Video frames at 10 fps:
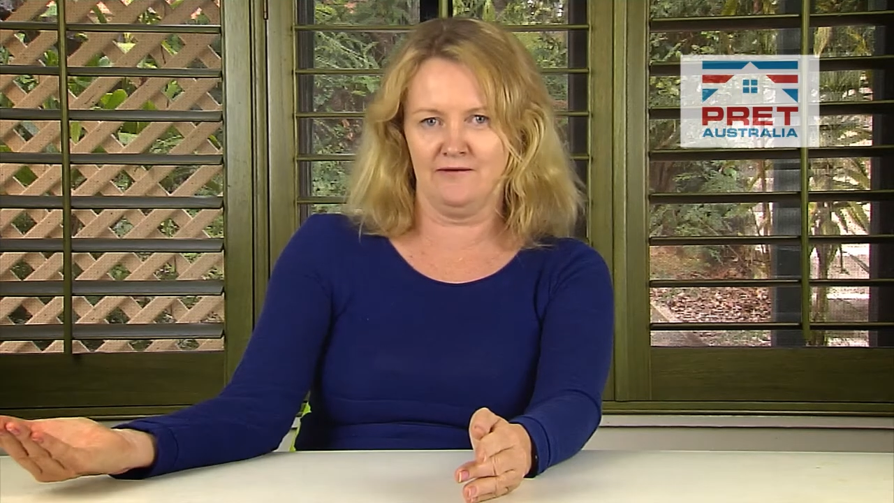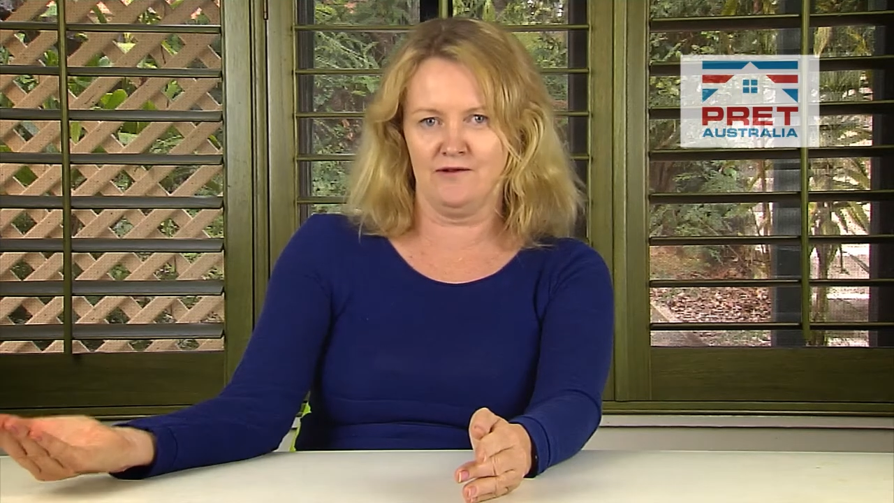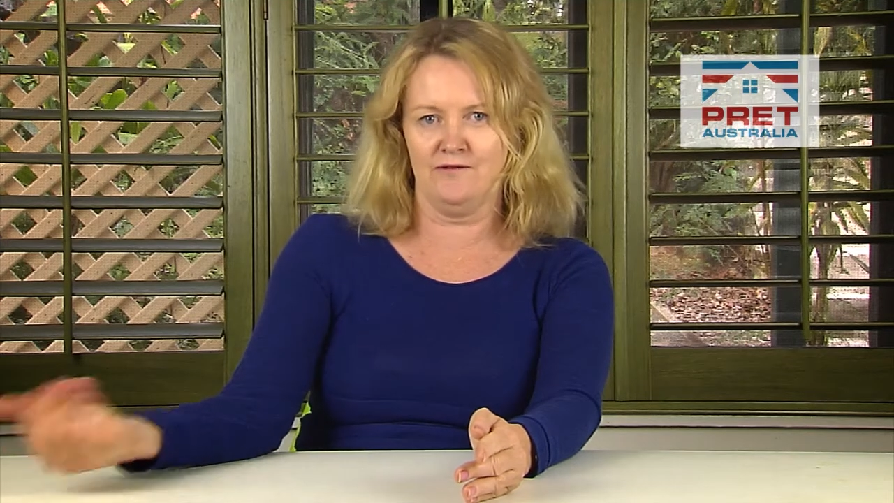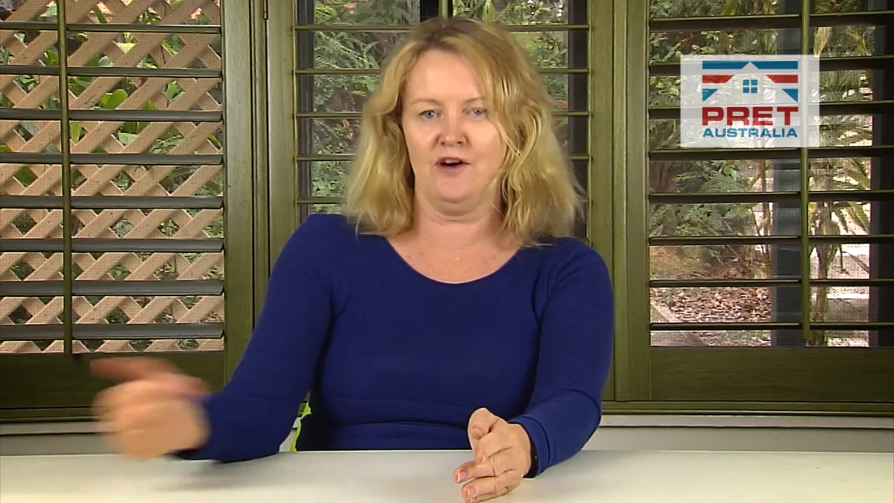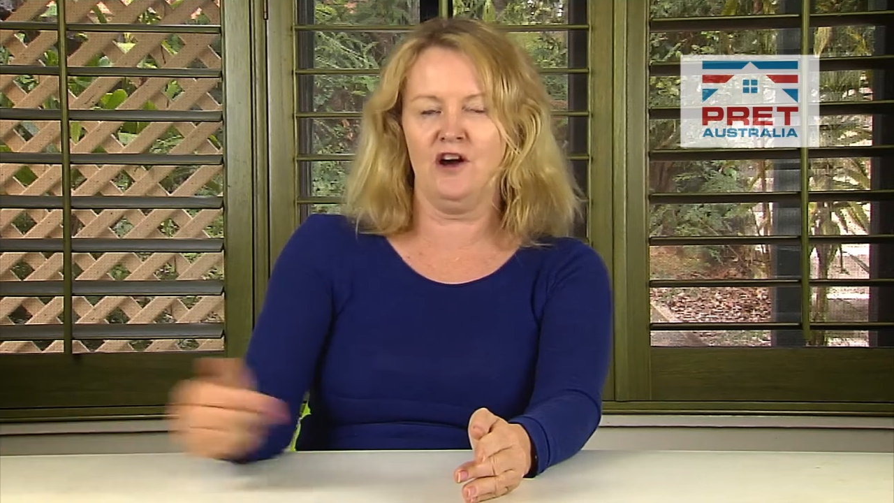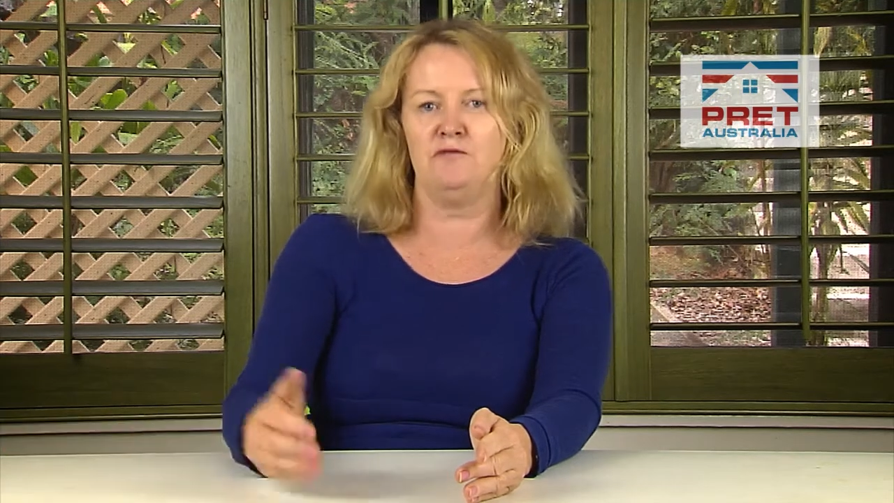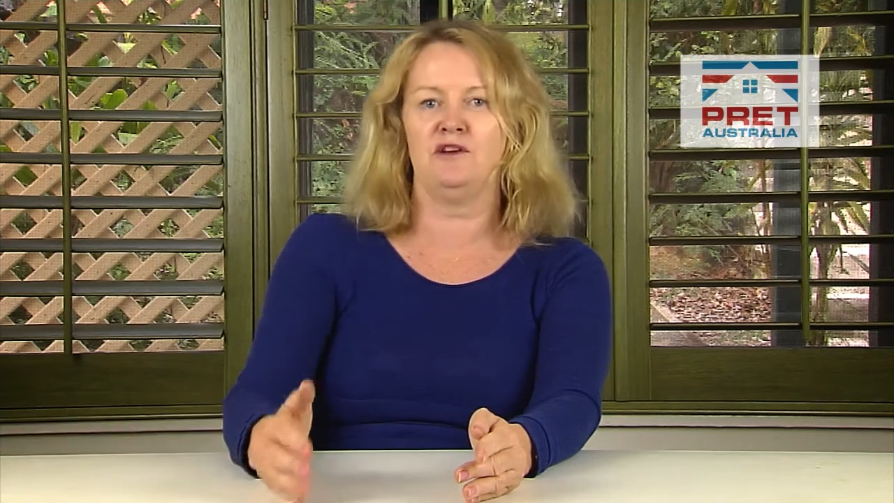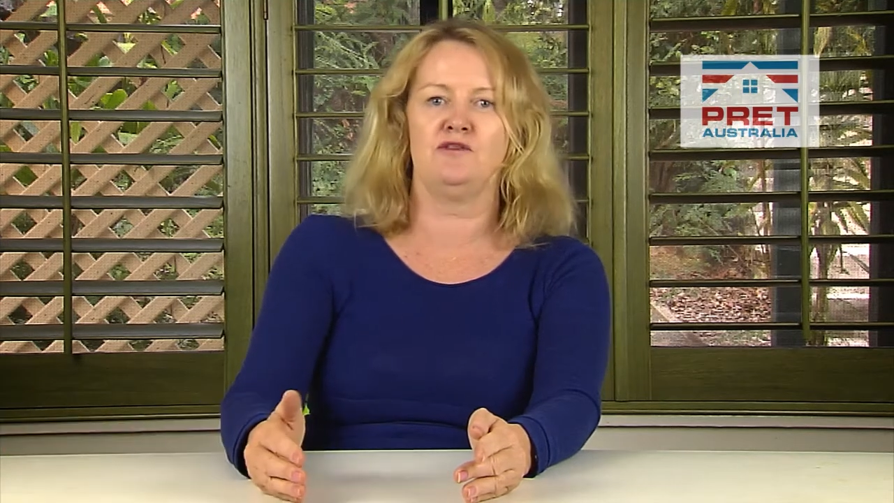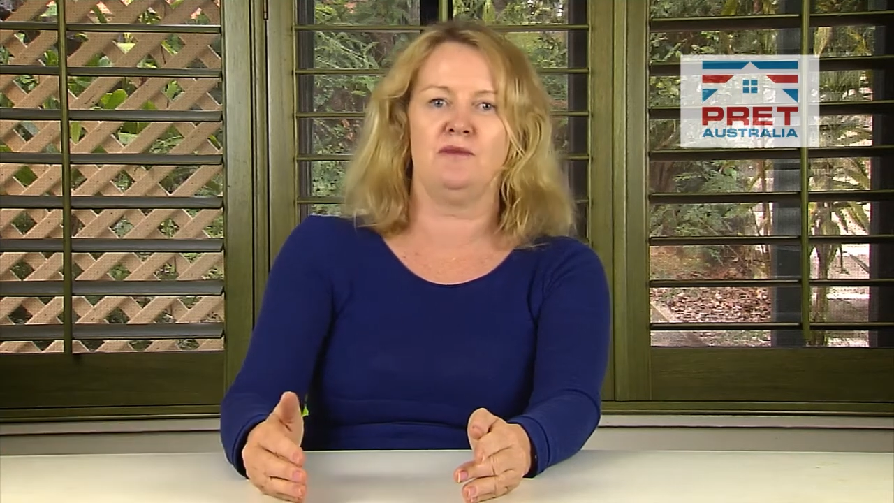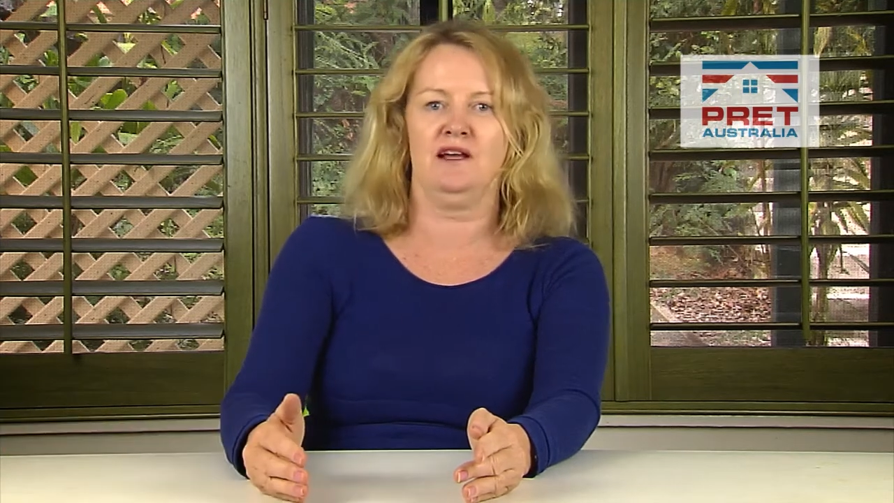for a
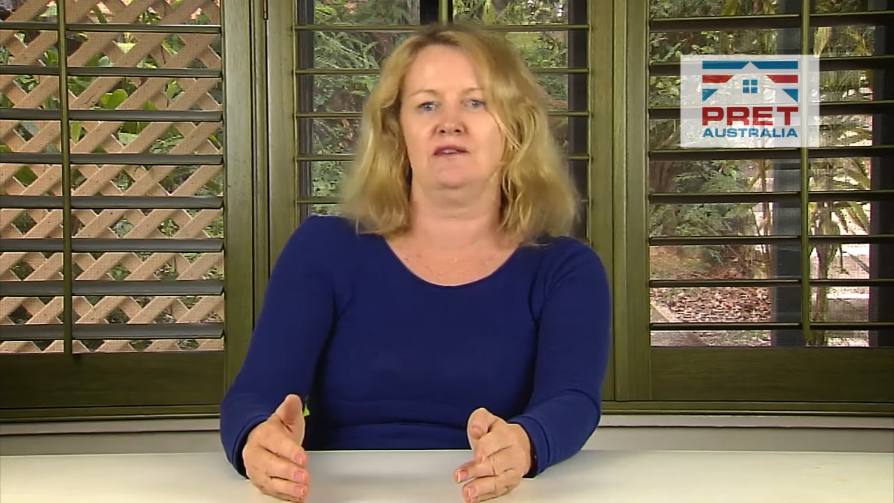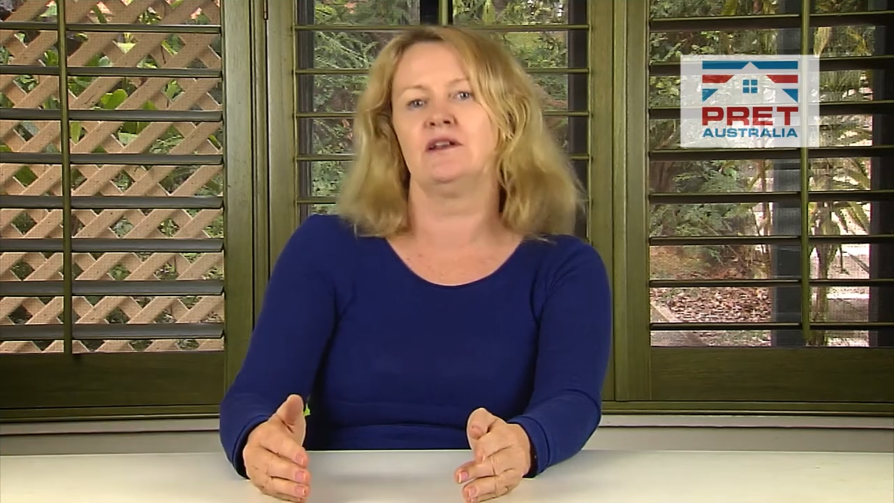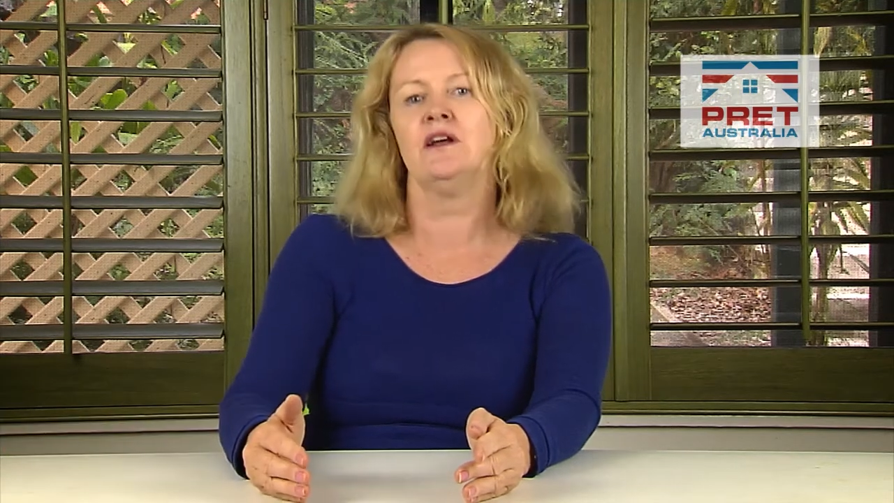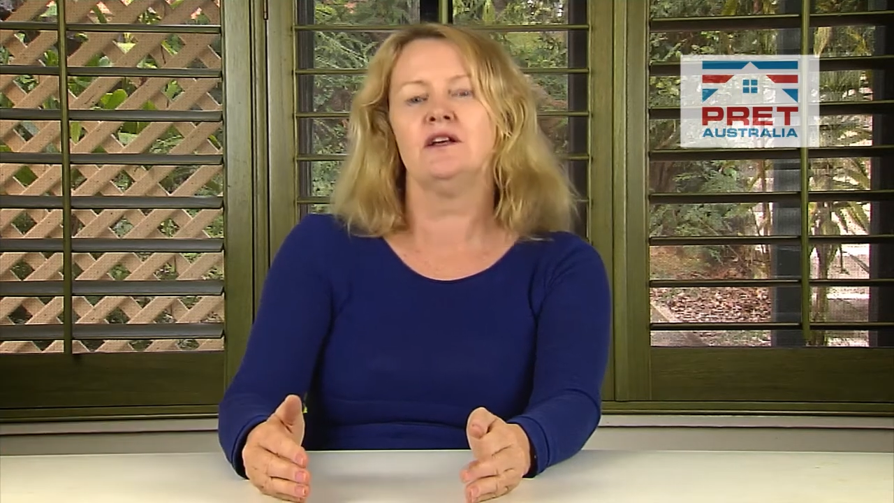5-bedroom house.